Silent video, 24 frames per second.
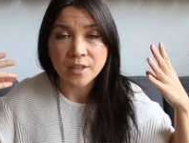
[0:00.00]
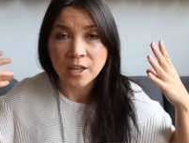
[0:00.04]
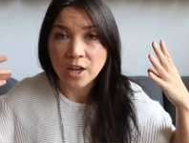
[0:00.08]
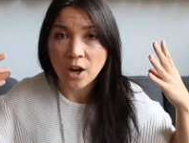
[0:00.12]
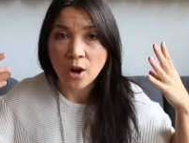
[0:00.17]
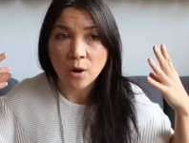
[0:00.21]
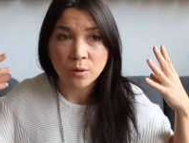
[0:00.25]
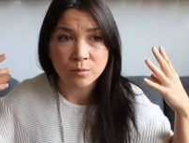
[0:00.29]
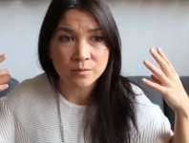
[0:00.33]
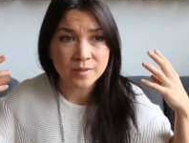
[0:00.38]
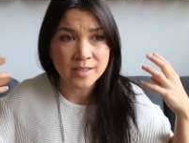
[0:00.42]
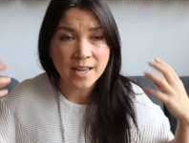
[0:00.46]
you
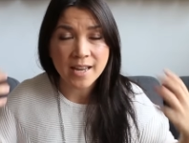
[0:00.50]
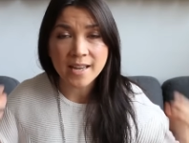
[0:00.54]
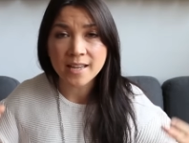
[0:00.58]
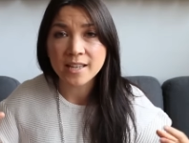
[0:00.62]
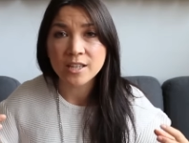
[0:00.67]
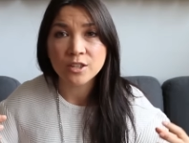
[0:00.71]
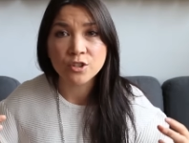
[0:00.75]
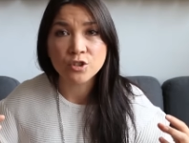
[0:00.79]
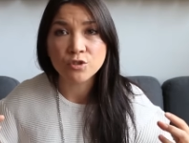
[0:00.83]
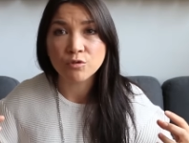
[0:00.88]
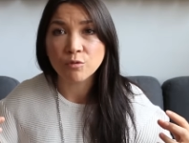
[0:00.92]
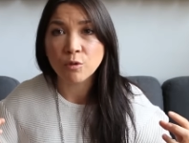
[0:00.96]
know, take
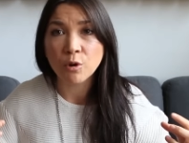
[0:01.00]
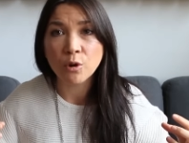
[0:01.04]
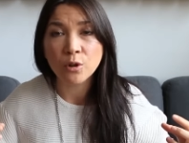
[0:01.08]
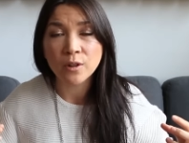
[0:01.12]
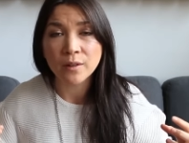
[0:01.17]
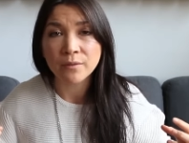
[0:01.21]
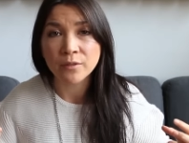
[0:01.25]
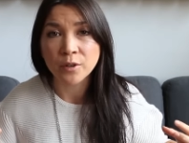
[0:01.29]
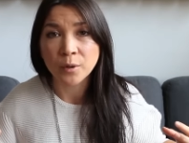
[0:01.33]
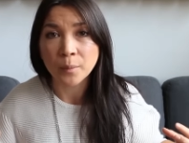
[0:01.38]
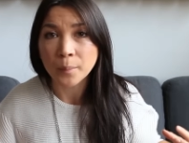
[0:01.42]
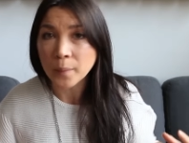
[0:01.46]
control
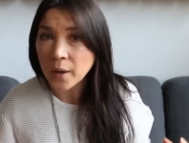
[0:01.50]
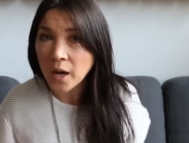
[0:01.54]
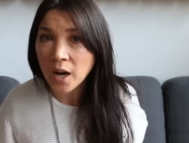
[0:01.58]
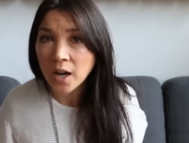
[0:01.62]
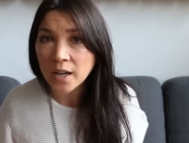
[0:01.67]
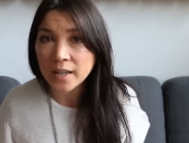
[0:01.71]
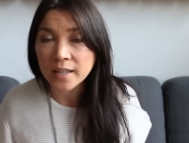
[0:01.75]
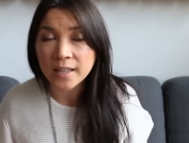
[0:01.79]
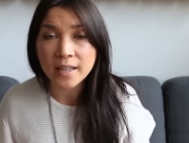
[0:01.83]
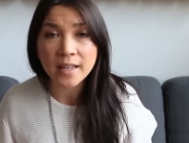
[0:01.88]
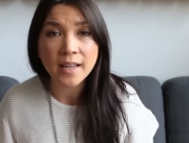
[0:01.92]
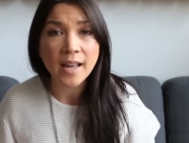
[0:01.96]
of your
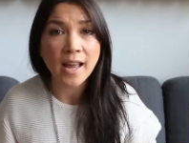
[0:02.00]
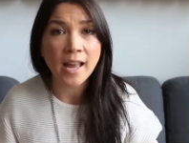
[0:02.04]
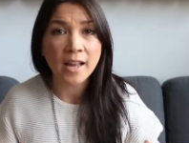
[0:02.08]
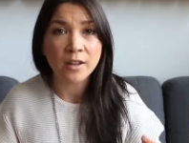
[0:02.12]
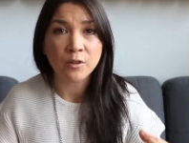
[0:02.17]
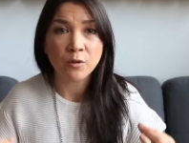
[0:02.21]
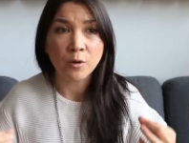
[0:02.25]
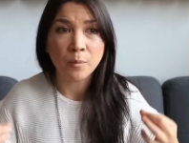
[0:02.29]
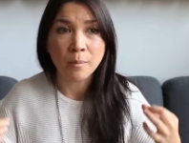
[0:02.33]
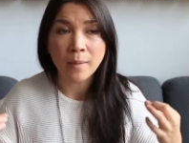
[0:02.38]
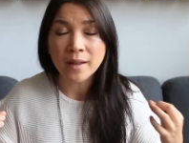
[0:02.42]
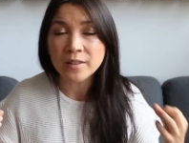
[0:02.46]
body
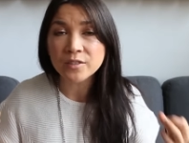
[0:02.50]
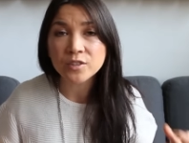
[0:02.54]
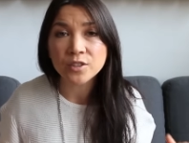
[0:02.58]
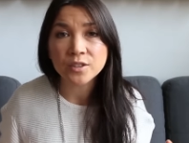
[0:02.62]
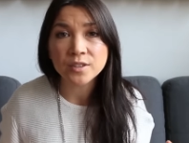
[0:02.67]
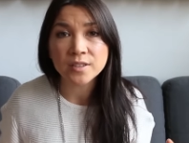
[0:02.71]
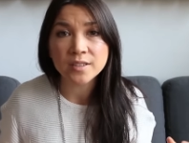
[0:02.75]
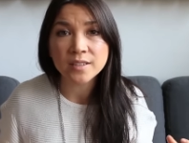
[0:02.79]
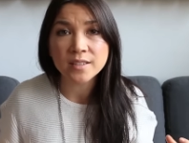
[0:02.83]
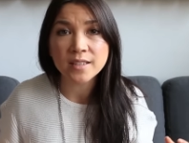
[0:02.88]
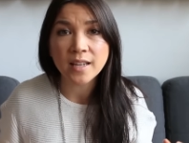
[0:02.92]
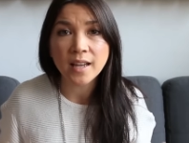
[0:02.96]
and your mental
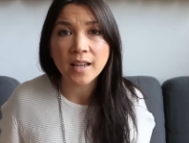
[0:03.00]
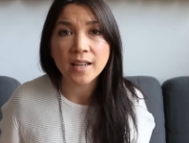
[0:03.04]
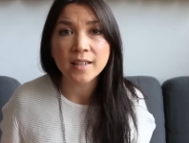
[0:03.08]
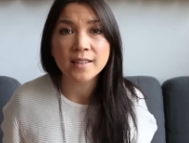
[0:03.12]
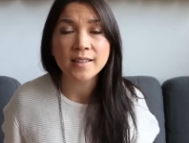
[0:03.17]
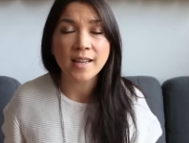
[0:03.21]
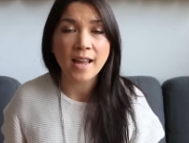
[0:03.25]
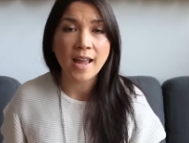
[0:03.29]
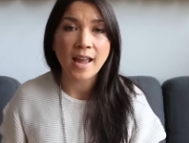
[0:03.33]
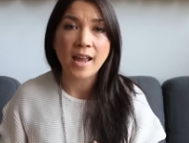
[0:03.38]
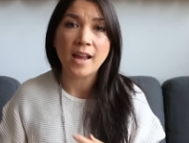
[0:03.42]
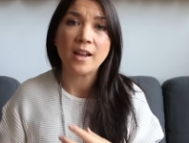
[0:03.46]

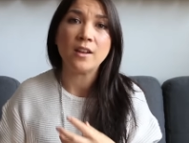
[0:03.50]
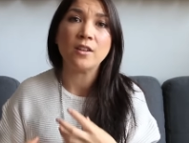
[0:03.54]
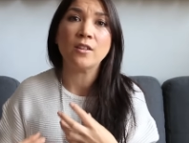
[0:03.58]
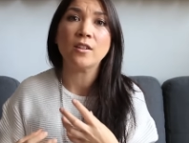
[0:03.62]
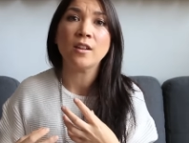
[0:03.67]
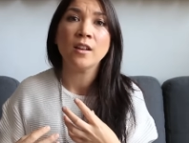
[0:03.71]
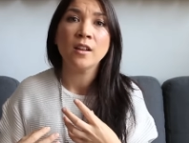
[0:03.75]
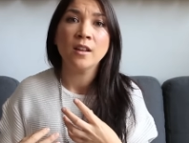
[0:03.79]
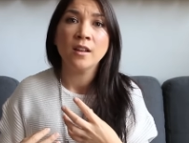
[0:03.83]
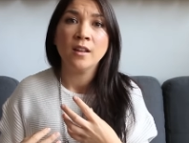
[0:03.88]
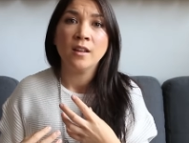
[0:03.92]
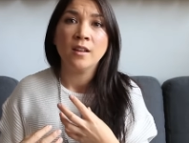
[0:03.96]
state
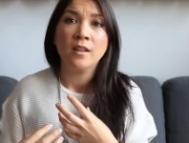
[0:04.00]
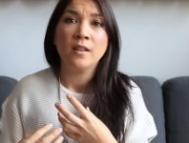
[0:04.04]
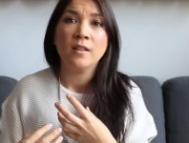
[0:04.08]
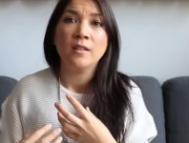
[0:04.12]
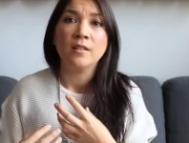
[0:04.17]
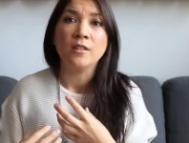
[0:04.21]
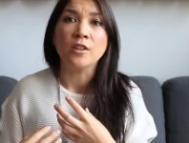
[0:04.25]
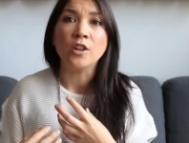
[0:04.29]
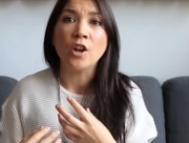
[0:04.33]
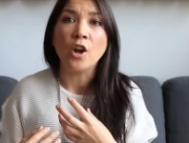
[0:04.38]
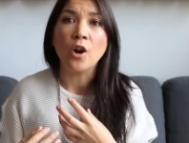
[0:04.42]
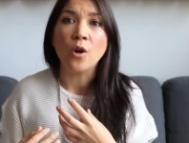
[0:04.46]
and,
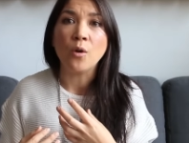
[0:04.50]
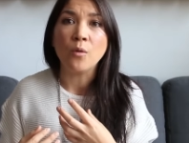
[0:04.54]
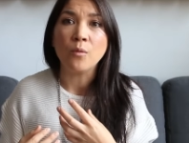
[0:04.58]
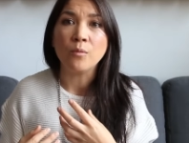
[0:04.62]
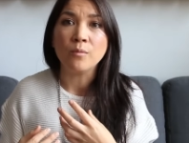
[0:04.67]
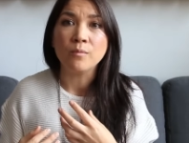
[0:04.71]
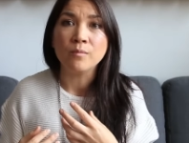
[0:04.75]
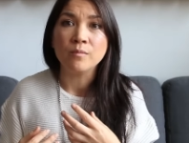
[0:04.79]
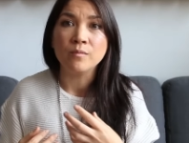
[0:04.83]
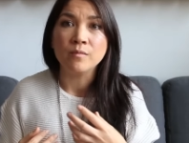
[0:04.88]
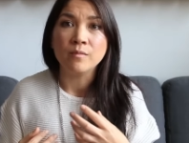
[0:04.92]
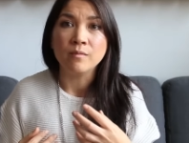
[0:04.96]
you know,
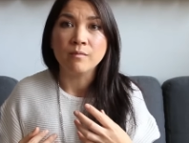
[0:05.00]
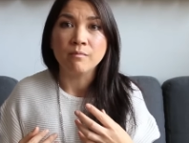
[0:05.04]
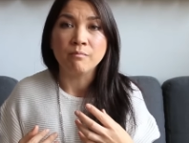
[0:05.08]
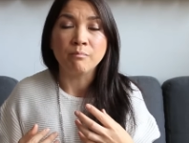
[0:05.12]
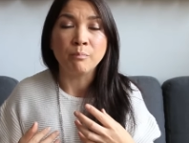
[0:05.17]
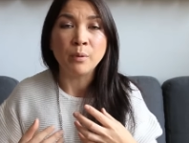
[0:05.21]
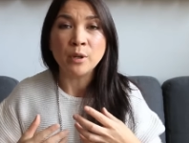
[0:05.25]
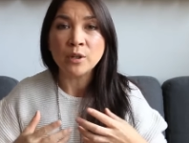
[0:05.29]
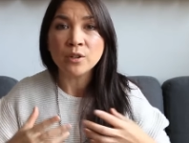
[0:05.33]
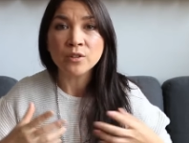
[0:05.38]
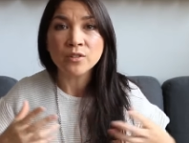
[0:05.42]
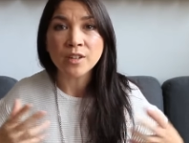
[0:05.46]

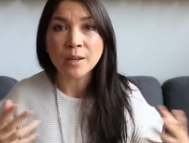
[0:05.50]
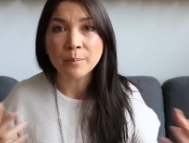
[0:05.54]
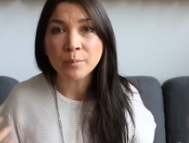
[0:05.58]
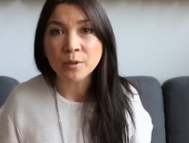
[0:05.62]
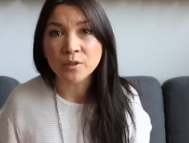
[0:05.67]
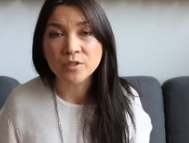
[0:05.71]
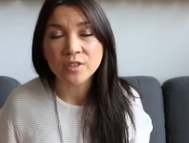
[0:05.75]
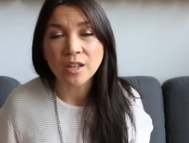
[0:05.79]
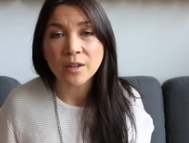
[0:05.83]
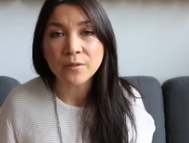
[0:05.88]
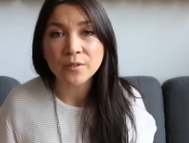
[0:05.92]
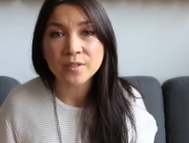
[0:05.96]
build up
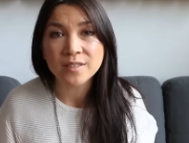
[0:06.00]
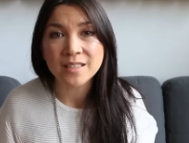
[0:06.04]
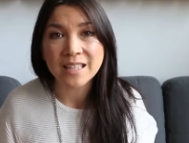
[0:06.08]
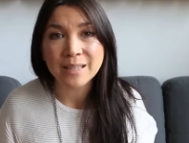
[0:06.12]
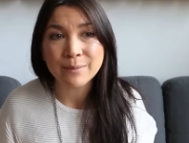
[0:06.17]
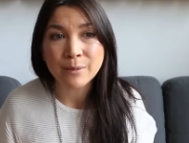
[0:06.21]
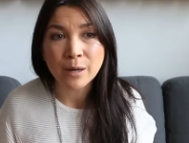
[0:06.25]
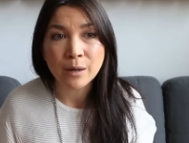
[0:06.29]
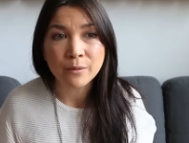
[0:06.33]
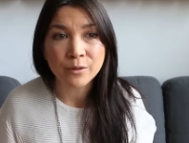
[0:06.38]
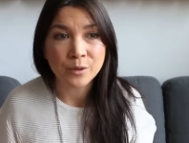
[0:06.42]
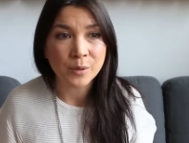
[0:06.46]
your
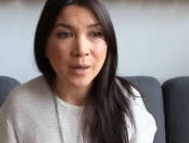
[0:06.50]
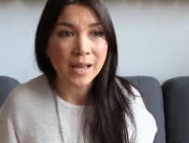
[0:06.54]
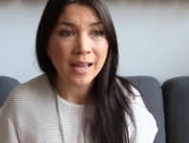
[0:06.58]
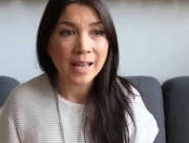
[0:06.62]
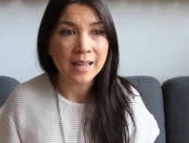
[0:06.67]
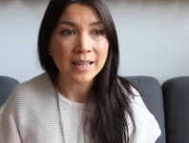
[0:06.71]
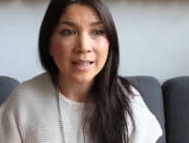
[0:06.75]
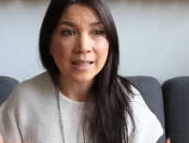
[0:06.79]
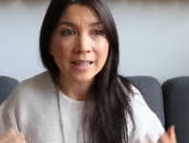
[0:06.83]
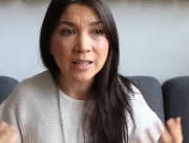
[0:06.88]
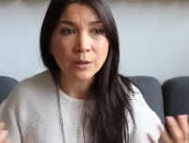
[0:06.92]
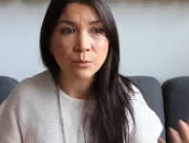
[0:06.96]
self-esteem however you
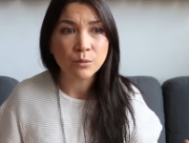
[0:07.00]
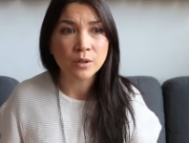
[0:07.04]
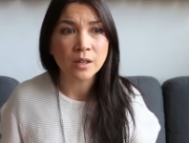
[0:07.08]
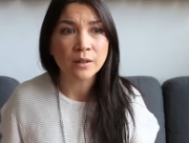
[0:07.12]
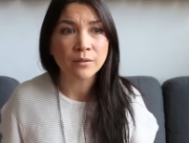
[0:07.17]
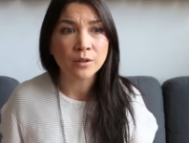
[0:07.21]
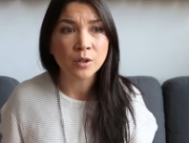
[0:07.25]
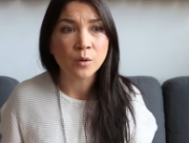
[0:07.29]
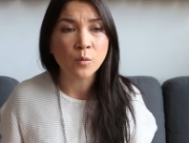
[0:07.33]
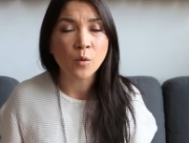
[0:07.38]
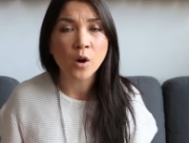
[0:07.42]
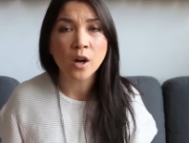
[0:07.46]
can, eat
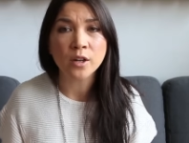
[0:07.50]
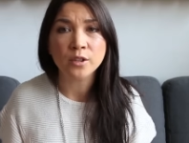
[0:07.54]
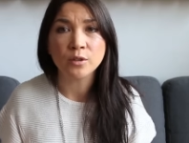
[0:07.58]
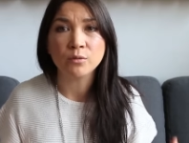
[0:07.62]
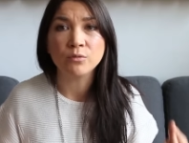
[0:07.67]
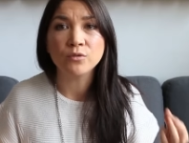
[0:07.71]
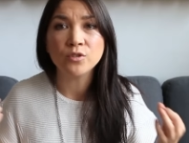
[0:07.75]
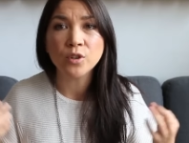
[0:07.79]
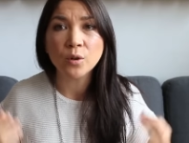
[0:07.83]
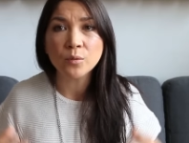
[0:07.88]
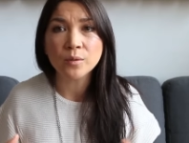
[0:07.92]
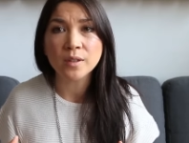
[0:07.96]
whatever you want,
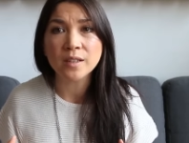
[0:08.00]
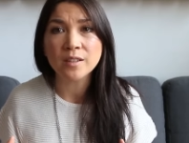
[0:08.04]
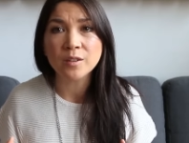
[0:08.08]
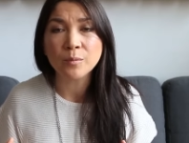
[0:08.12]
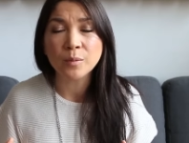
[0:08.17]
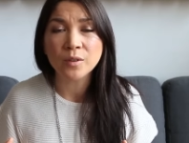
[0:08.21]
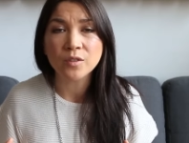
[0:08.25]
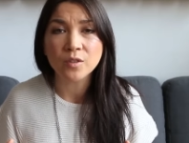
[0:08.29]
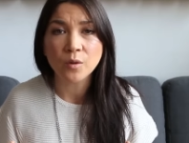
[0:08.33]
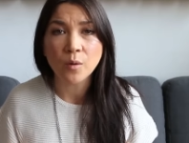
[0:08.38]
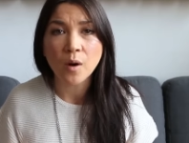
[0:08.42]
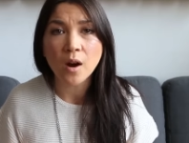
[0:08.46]
you don't need to
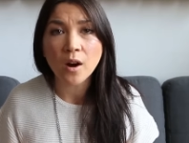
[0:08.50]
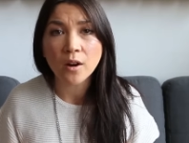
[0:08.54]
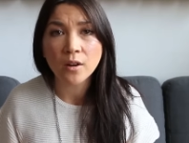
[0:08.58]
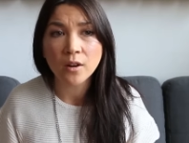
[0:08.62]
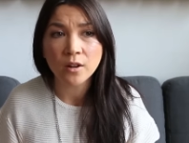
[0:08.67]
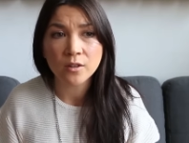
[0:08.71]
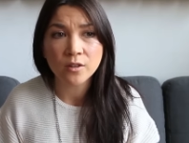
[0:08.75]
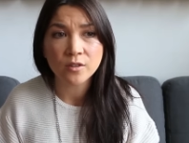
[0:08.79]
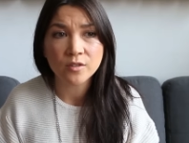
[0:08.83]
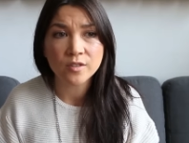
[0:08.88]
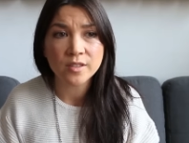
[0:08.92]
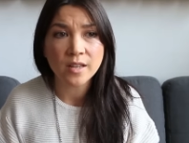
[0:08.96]
be so hard
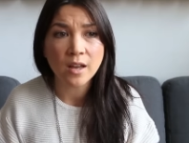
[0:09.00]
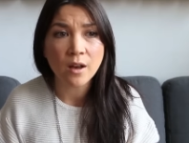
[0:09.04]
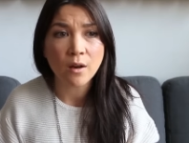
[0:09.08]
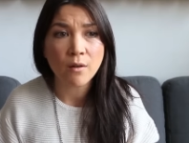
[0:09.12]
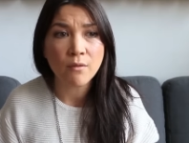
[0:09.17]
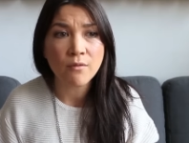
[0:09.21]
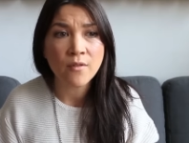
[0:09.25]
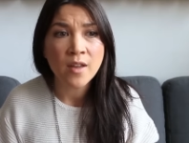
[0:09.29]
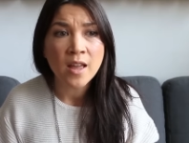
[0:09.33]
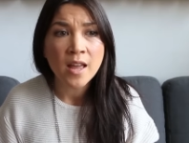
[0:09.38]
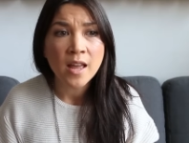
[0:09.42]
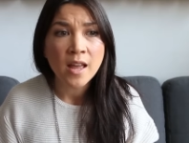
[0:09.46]
on
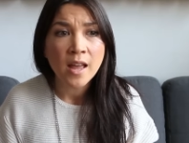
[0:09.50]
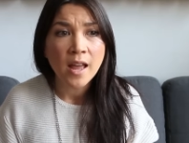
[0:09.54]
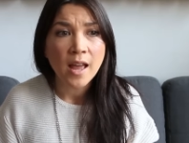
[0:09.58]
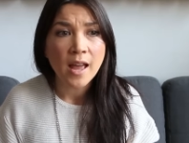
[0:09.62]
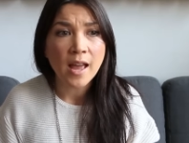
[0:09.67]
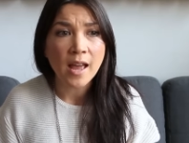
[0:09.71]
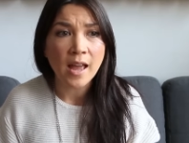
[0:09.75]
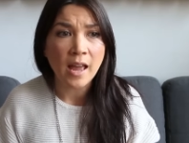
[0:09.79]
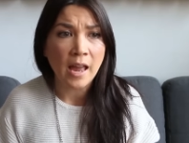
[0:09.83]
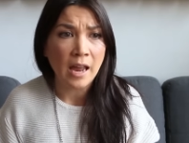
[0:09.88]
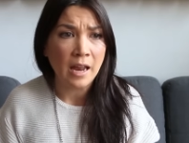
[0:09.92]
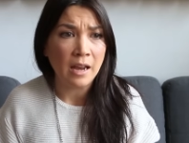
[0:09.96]
yourself,
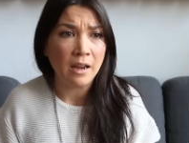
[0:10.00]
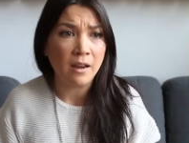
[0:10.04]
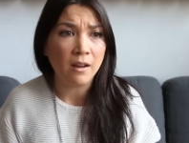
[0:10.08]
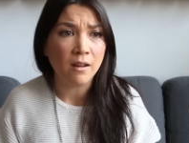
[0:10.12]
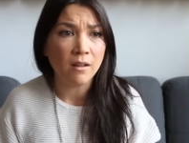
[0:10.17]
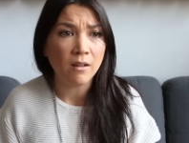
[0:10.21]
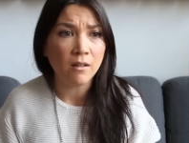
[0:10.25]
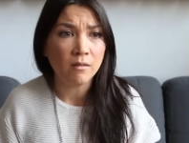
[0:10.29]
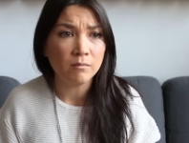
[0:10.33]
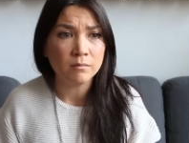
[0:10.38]
and